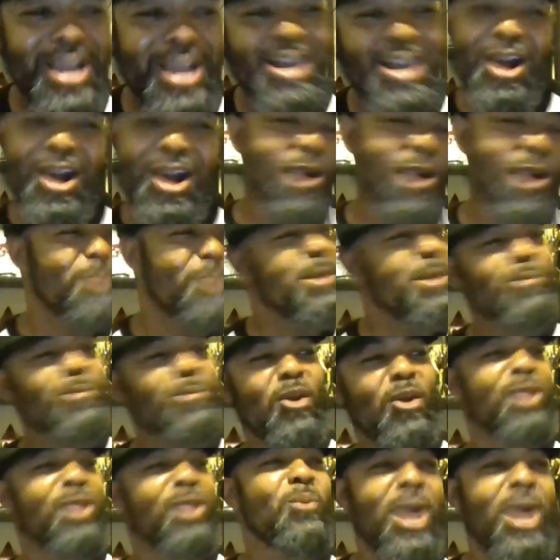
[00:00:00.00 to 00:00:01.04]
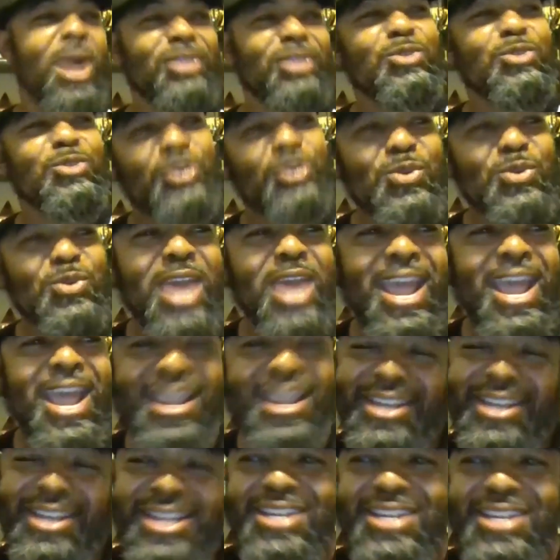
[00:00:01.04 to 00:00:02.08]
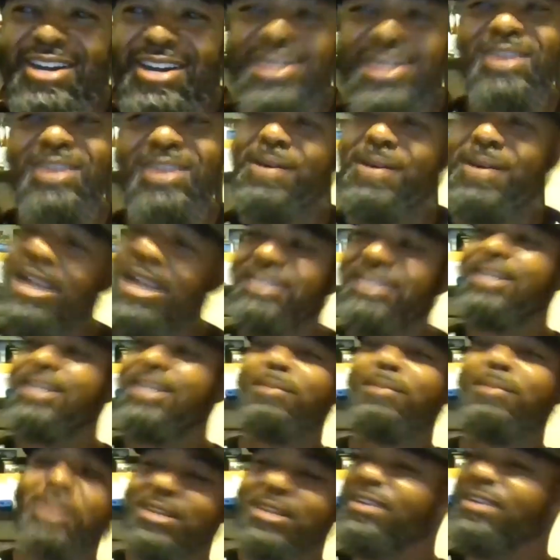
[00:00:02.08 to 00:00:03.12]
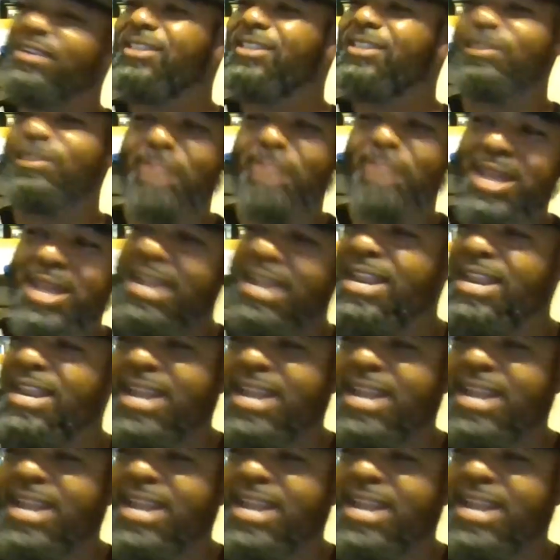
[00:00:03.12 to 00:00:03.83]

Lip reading: oh man, Marlon, why you do that? I did it because, man,